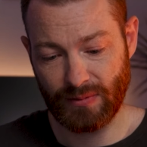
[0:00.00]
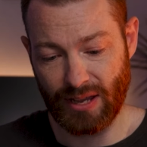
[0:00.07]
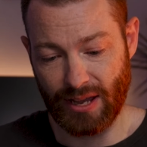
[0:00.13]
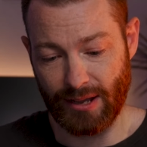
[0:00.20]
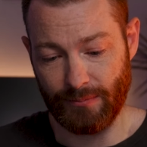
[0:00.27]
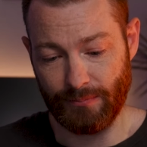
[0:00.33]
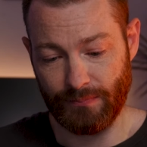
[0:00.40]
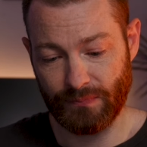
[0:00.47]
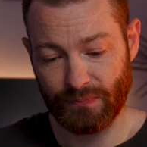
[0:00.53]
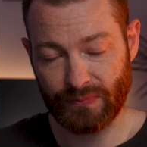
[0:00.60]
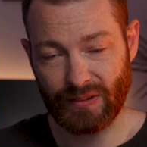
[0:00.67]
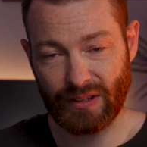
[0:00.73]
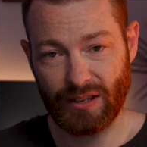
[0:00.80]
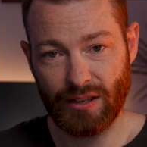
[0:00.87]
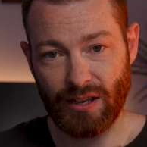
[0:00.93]
Um,
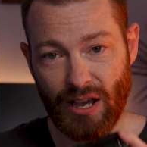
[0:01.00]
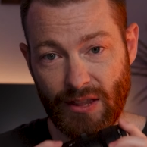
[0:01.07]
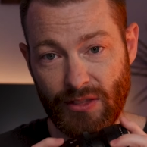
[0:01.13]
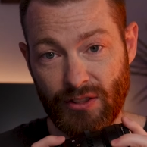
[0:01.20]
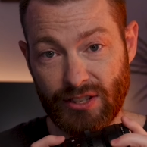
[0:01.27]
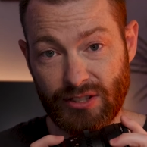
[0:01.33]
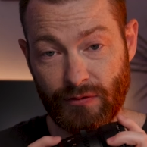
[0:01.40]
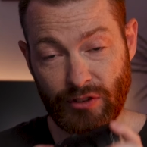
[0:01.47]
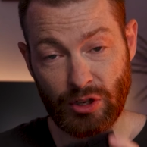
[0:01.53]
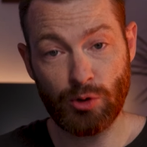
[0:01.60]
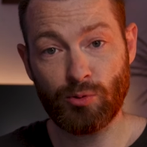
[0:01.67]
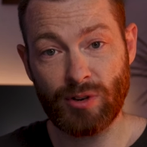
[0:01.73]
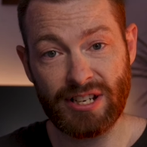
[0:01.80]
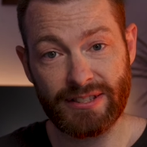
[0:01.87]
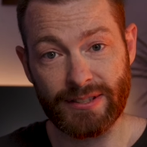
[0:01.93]
and there's a
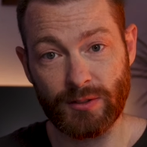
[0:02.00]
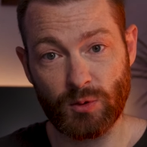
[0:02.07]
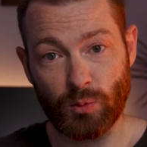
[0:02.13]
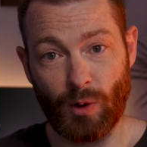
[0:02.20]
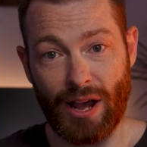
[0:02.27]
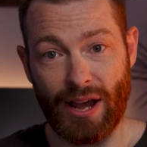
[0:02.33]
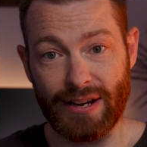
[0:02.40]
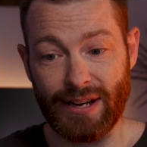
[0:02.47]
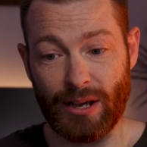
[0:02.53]
few reasons why.